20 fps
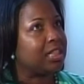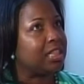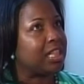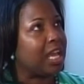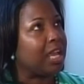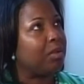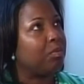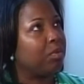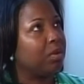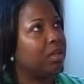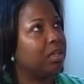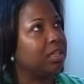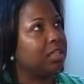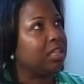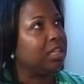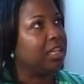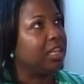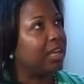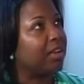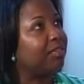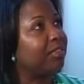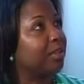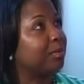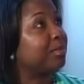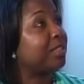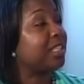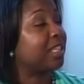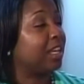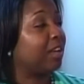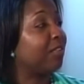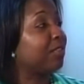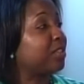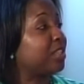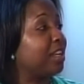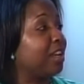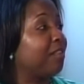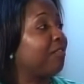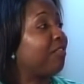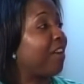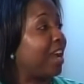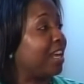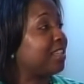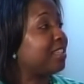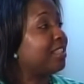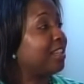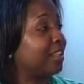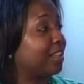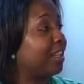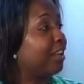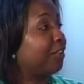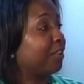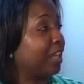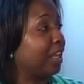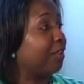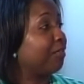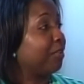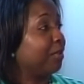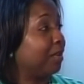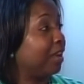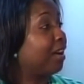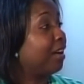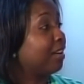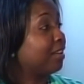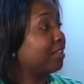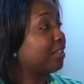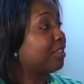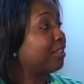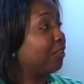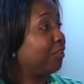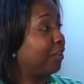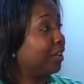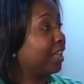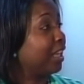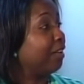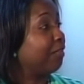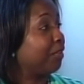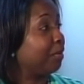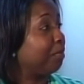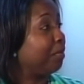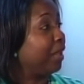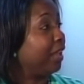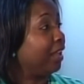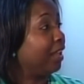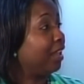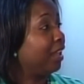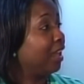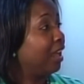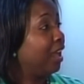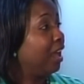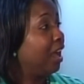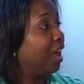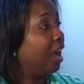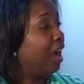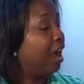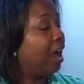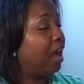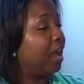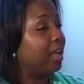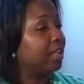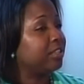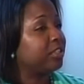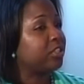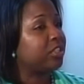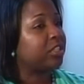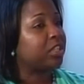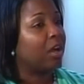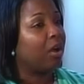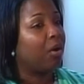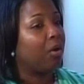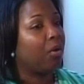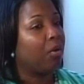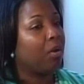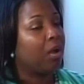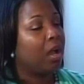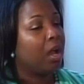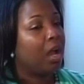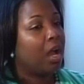they would give themselves the advice that they're giving us or giving me. Mm-hmm. And so